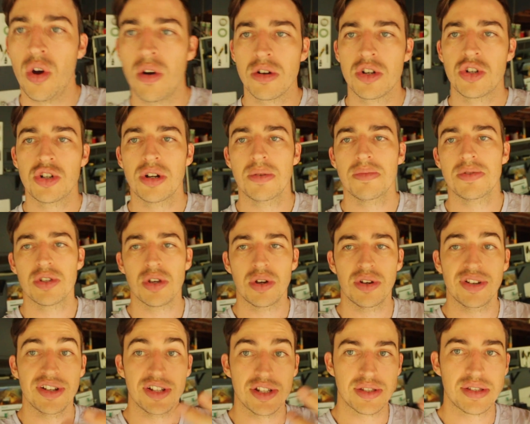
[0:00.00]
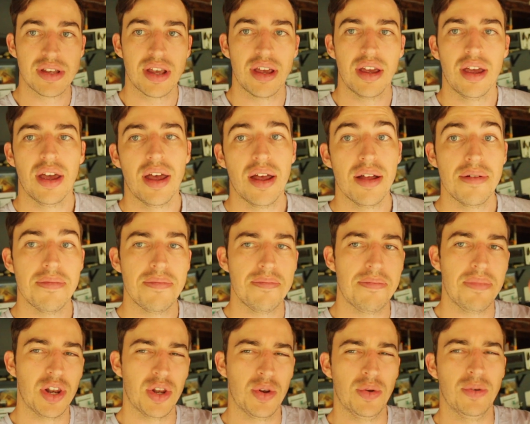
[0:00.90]
long trips, so his
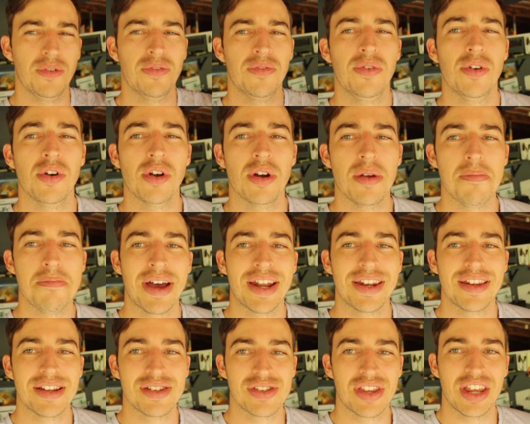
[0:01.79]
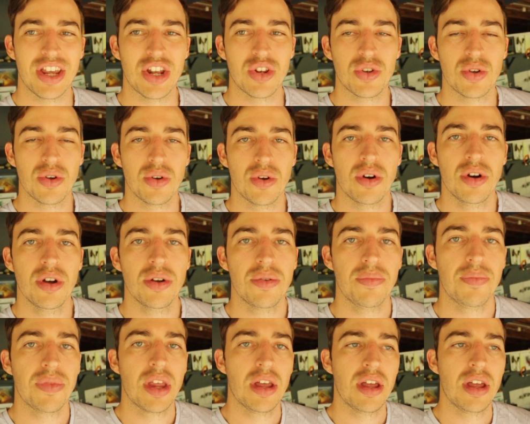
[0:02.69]
little furry butt doesn't get too hot.